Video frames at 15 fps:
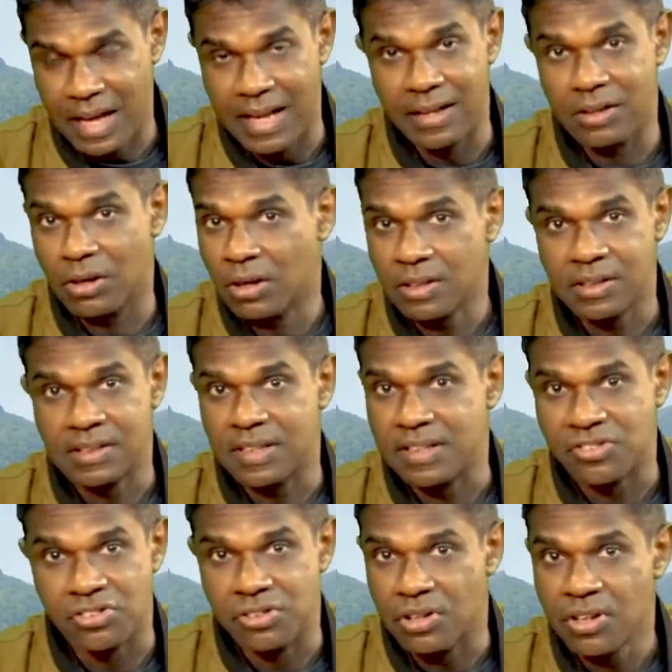And Lord
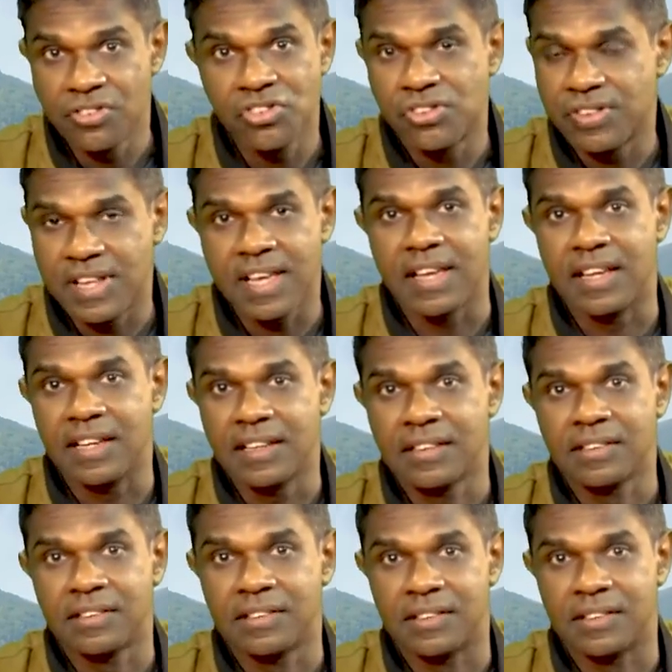does not say